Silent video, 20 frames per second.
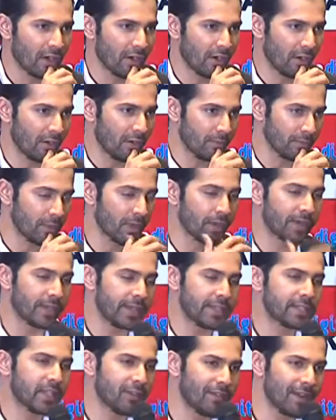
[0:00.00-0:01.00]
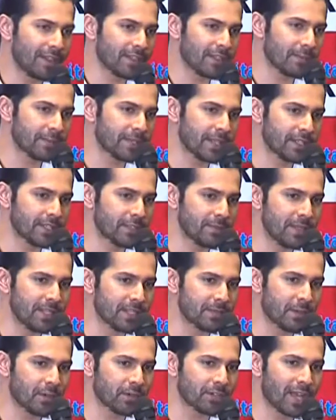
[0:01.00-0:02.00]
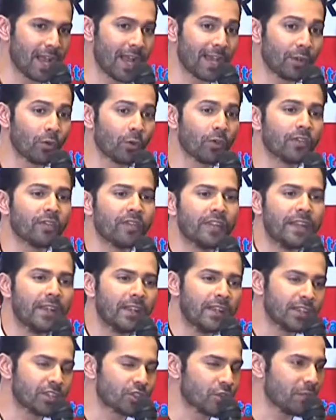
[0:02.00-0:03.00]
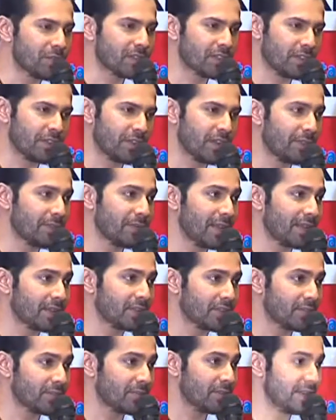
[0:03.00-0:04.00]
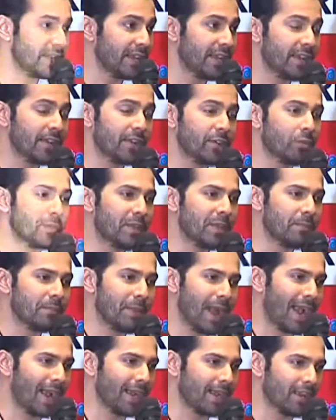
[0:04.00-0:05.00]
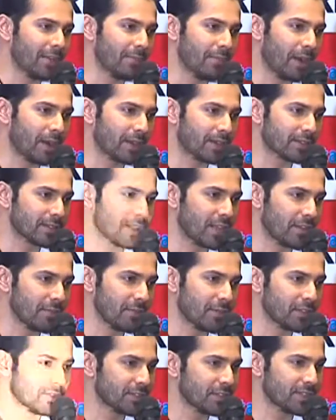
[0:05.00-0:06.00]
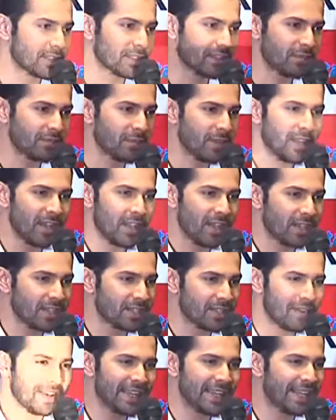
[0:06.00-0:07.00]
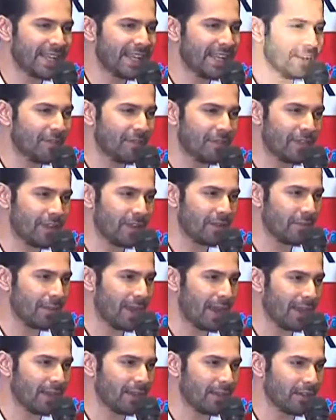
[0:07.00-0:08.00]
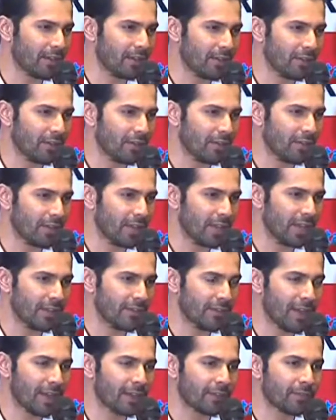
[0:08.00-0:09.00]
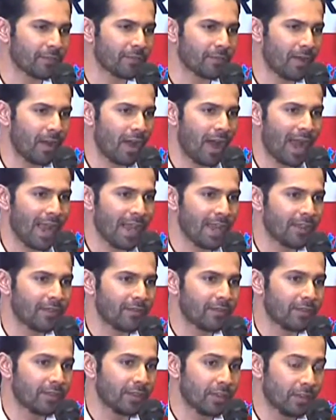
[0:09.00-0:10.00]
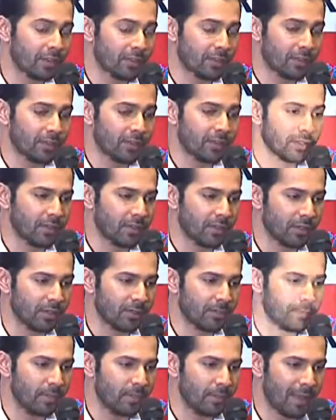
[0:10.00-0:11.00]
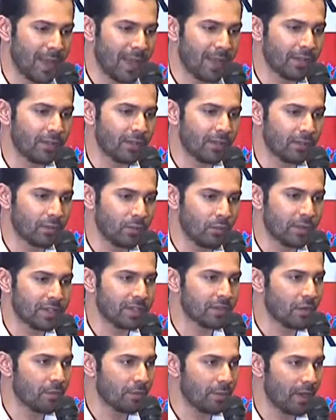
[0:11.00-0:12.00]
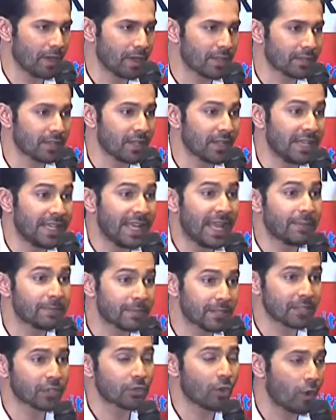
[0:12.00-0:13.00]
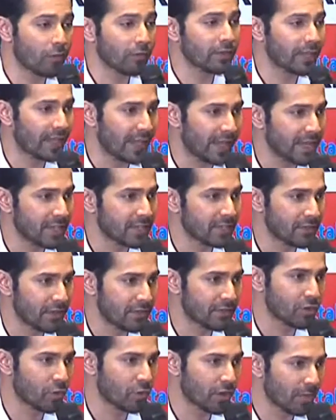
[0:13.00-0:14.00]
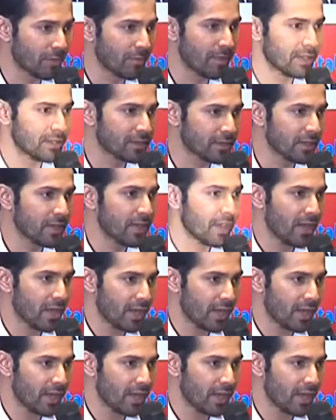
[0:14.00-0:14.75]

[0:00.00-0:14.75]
Uh, the reason why it upsets me is because I don't feel Dishoom is a film that needed to be banned in Pakistan, because it's a it's a very clean film. And uh, in fact, I and the the man who is from Pakistan, he helps us solve the case. We've shown him as